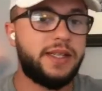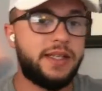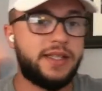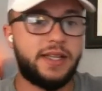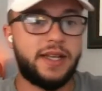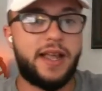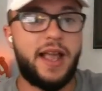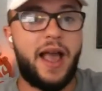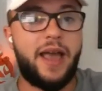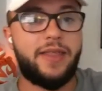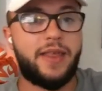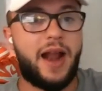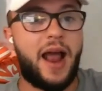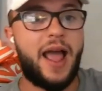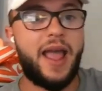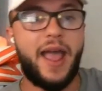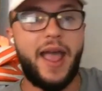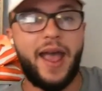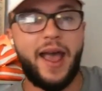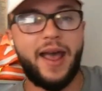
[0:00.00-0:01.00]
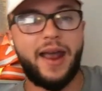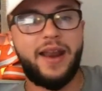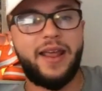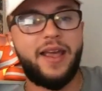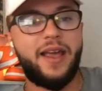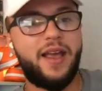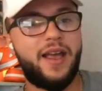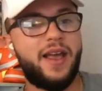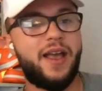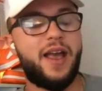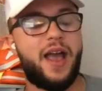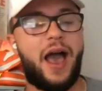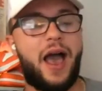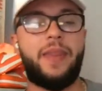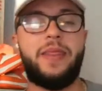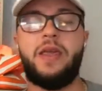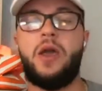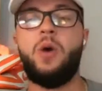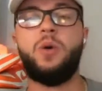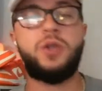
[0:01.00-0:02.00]
He's a guy that I had
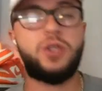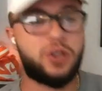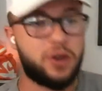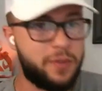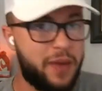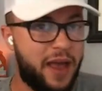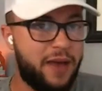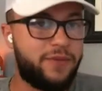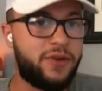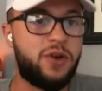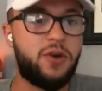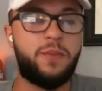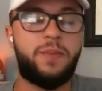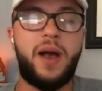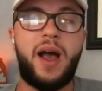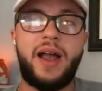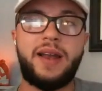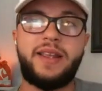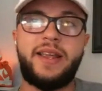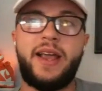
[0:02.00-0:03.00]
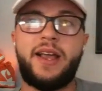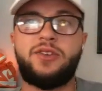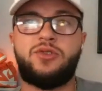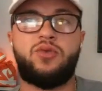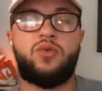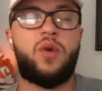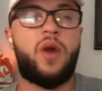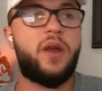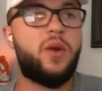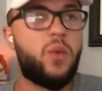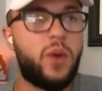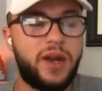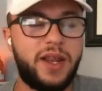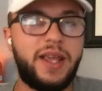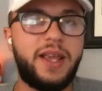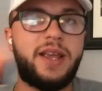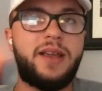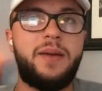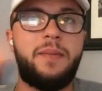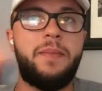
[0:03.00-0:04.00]
on the Ostrom Avenue podcast right
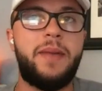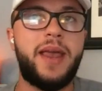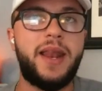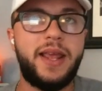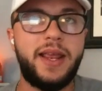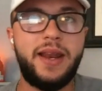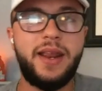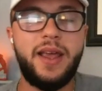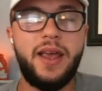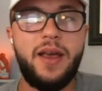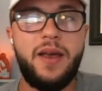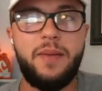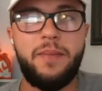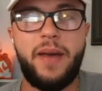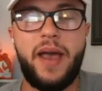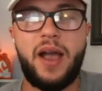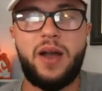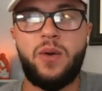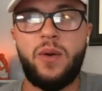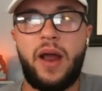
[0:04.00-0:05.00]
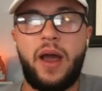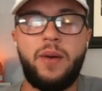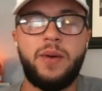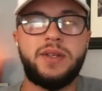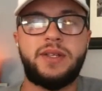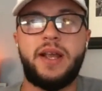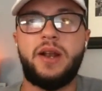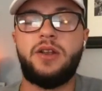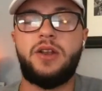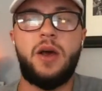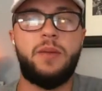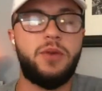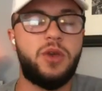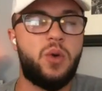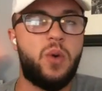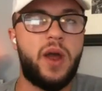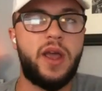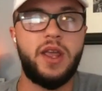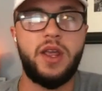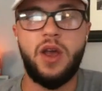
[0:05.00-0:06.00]
when he committed back when I was at
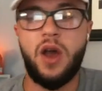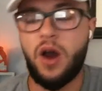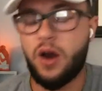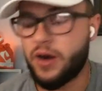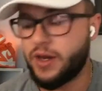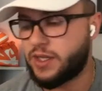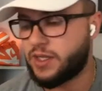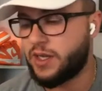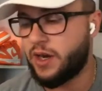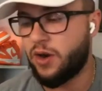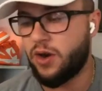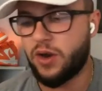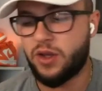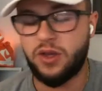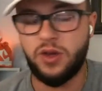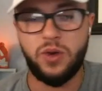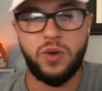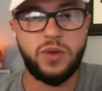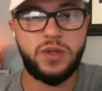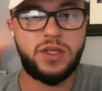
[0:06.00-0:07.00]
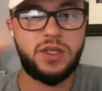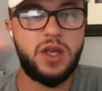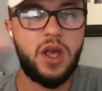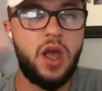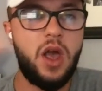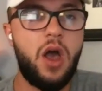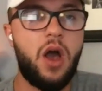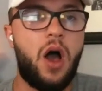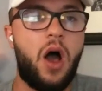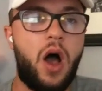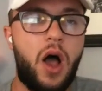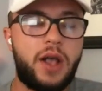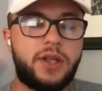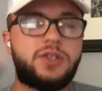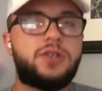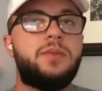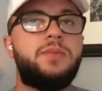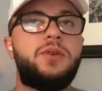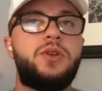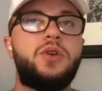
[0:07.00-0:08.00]
WAER at Syracuse.
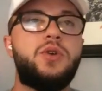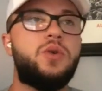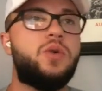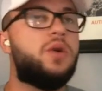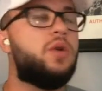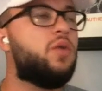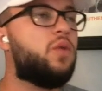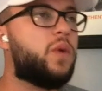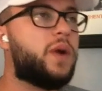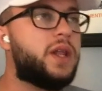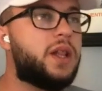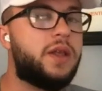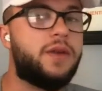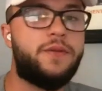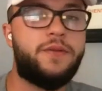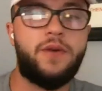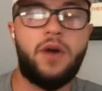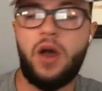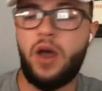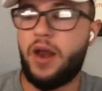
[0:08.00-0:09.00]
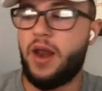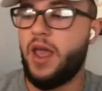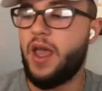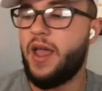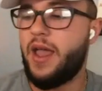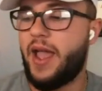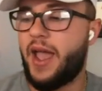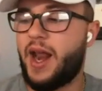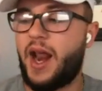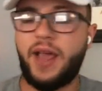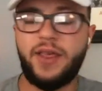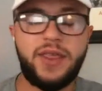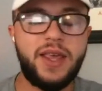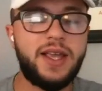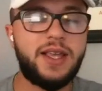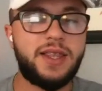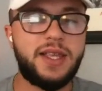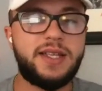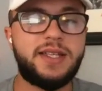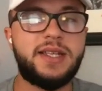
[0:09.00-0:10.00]
Awesome dude, really fun. And I
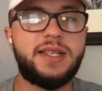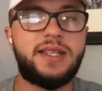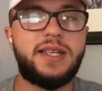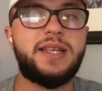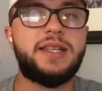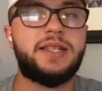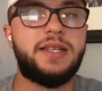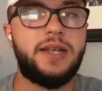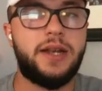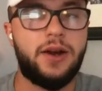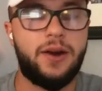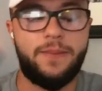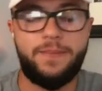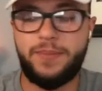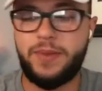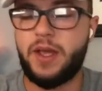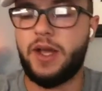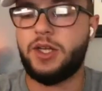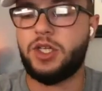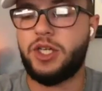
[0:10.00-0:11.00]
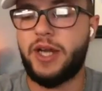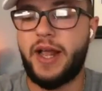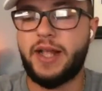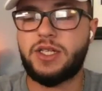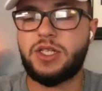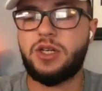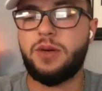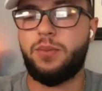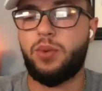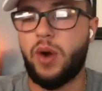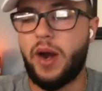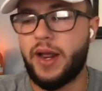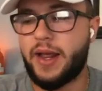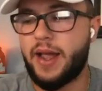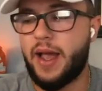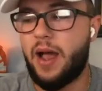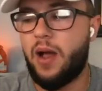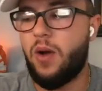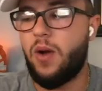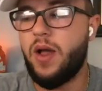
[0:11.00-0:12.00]
think this is his year a chance to
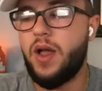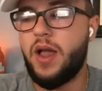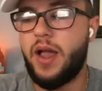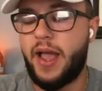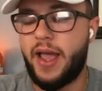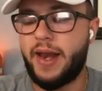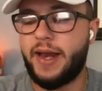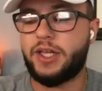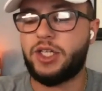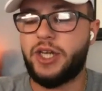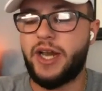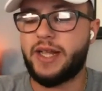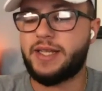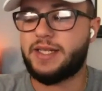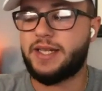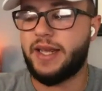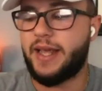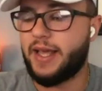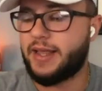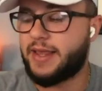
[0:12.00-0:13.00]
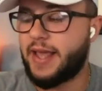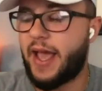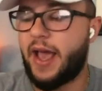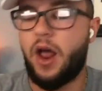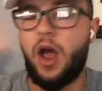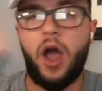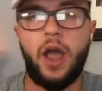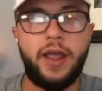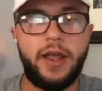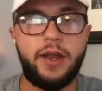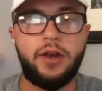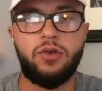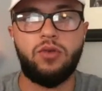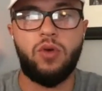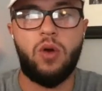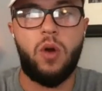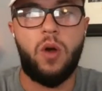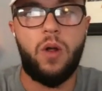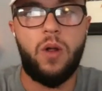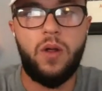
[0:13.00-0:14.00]
break out and a chance to get that
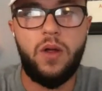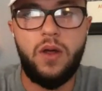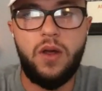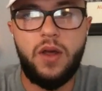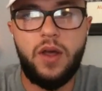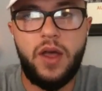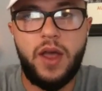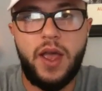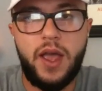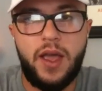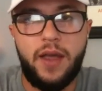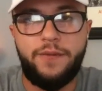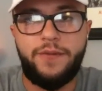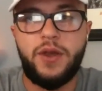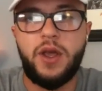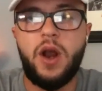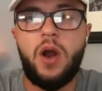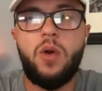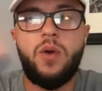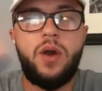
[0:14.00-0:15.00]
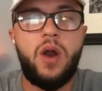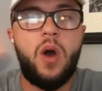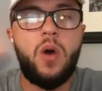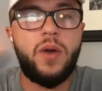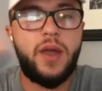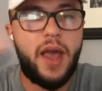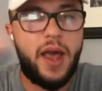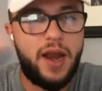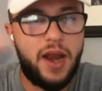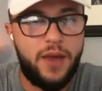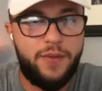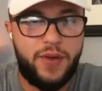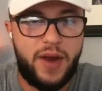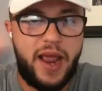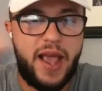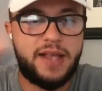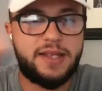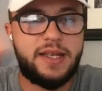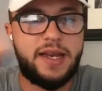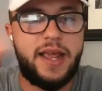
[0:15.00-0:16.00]
heightened role. If you don't know yet, if
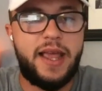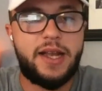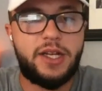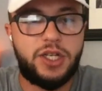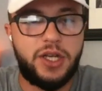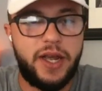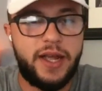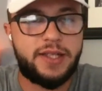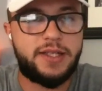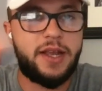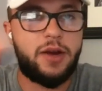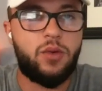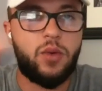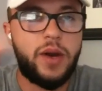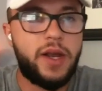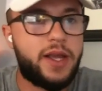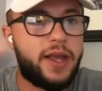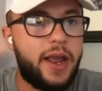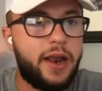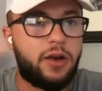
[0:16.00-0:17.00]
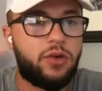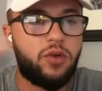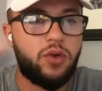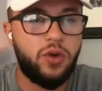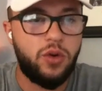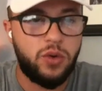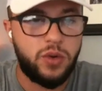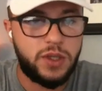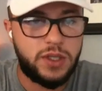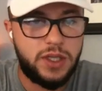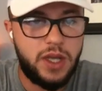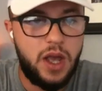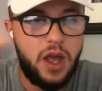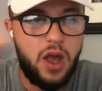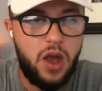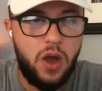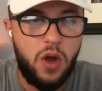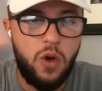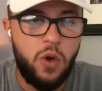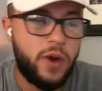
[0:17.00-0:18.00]
it hasn't hit you, it's Enrique Cruz,
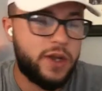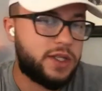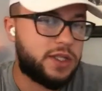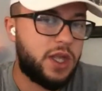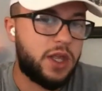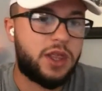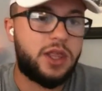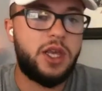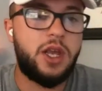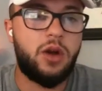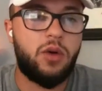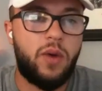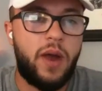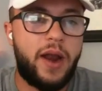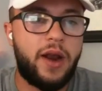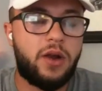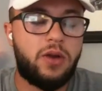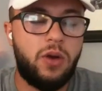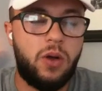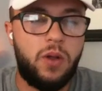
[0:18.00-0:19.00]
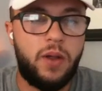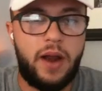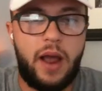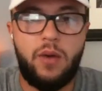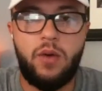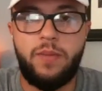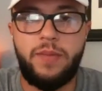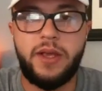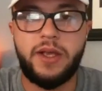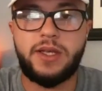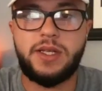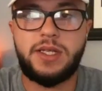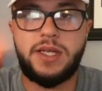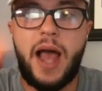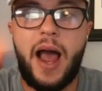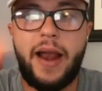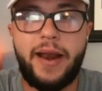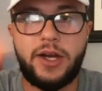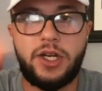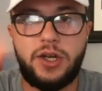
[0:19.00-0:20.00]
who is the theoretical, and I would be
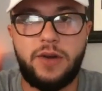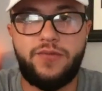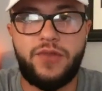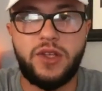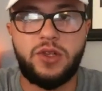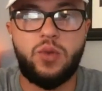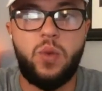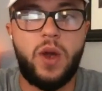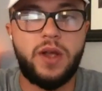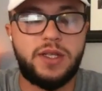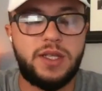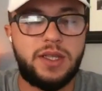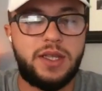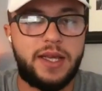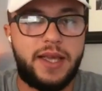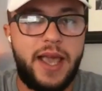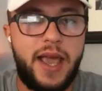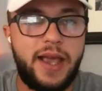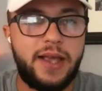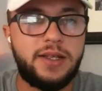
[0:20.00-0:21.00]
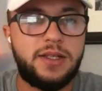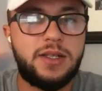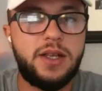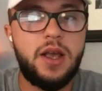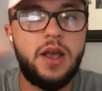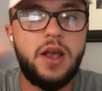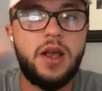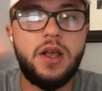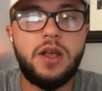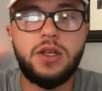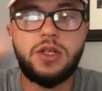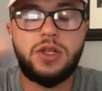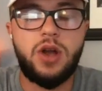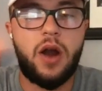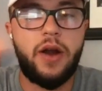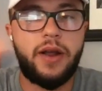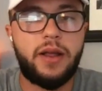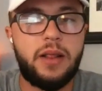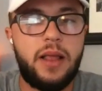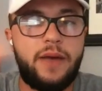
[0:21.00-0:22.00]
astonished if this wasn't the case,
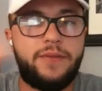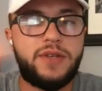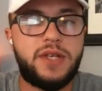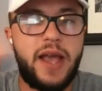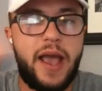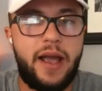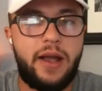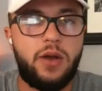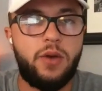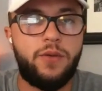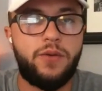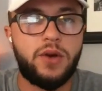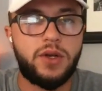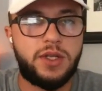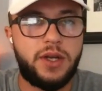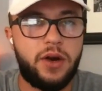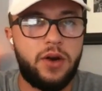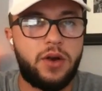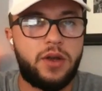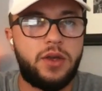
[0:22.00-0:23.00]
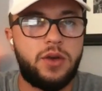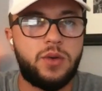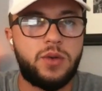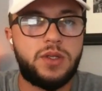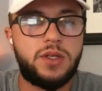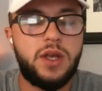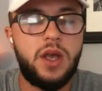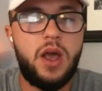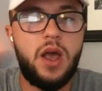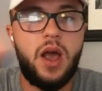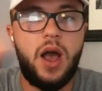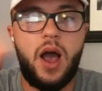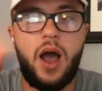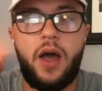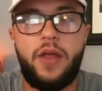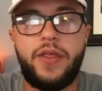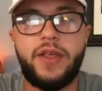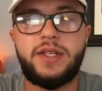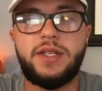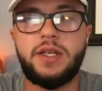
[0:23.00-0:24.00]
starting left tackle for Syracuse
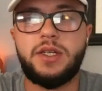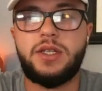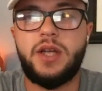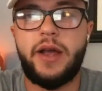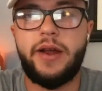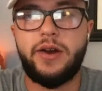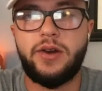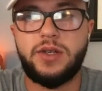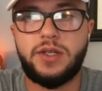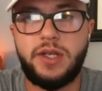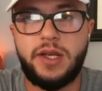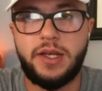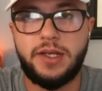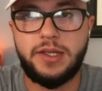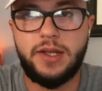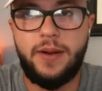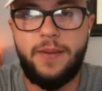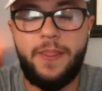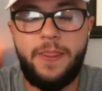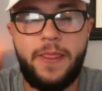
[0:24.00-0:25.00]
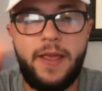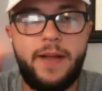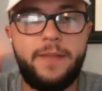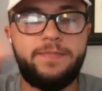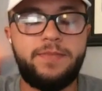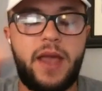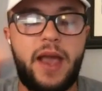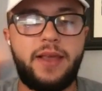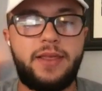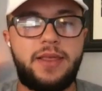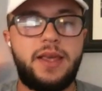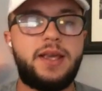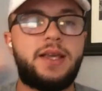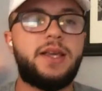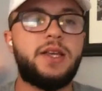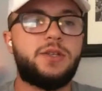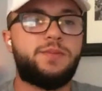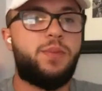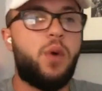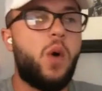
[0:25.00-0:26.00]
uh, this entire season. I
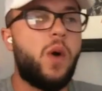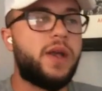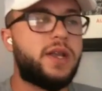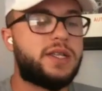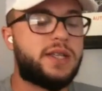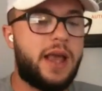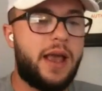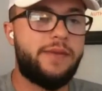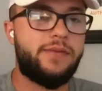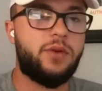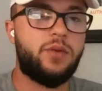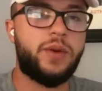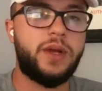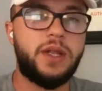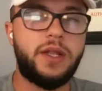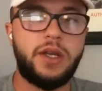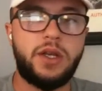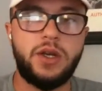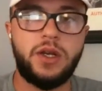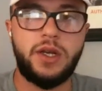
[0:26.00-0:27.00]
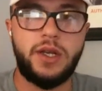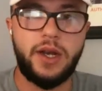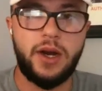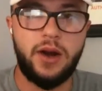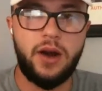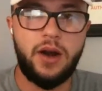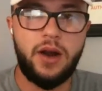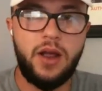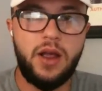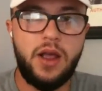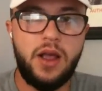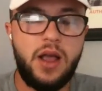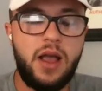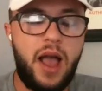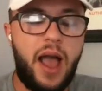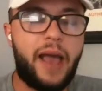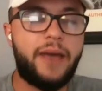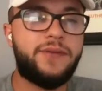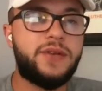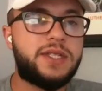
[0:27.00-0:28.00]
think he's poised to have a really good year.
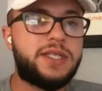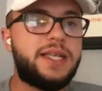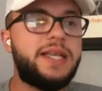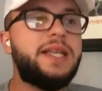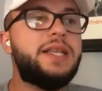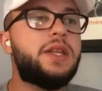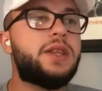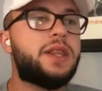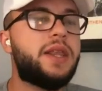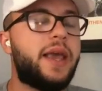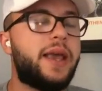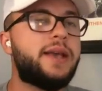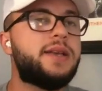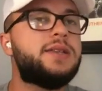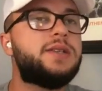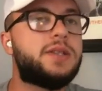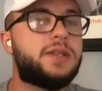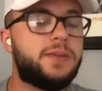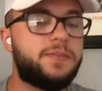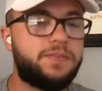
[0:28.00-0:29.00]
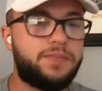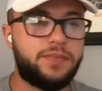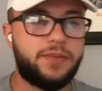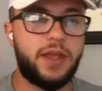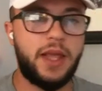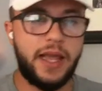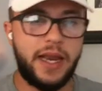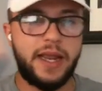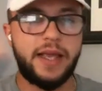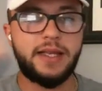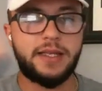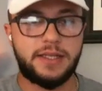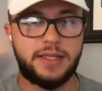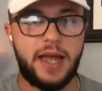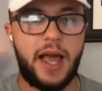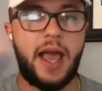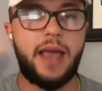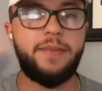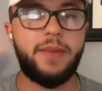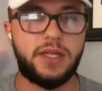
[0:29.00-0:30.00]
I've seen things in
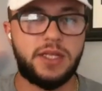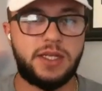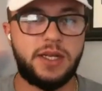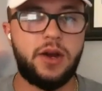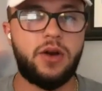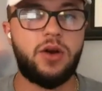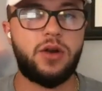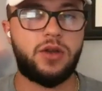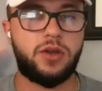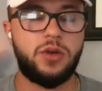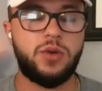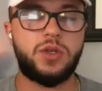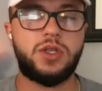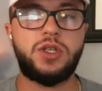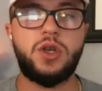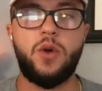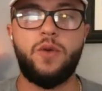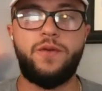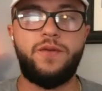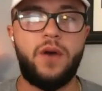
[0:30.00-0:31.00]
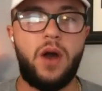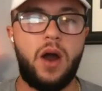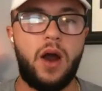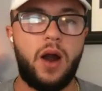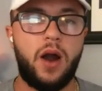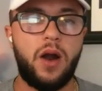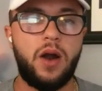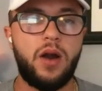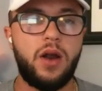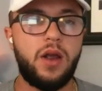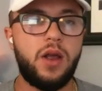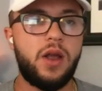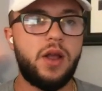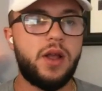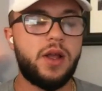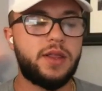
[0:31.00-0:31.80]
his time at Syracuse so far